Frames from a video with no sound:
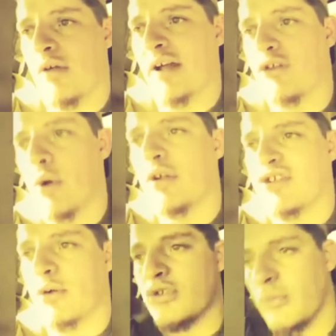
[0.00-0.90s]
like doing
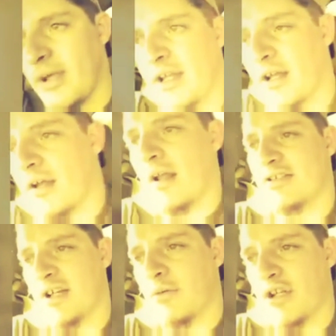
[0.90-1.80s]
social media? And I
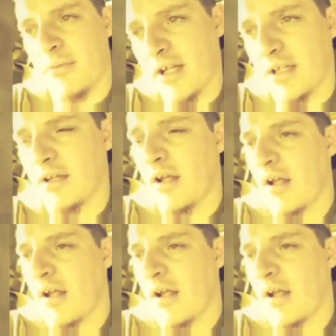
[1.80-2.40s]
was like, what do you mean?